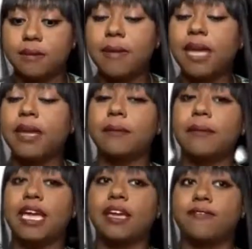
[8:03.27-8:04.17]

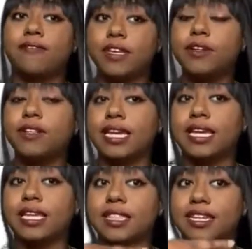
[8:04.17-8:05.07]
may feel
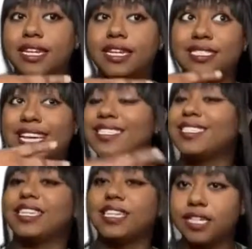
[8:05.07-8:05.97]
like the
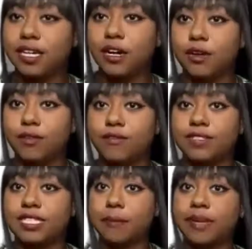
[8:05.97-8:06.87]
necessity of
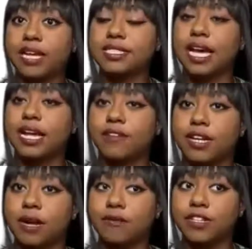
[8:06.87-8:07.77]
stepping outside of their
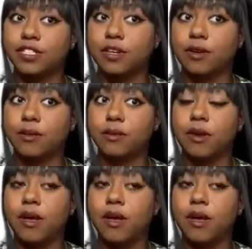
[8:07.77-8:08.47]
comfort zone.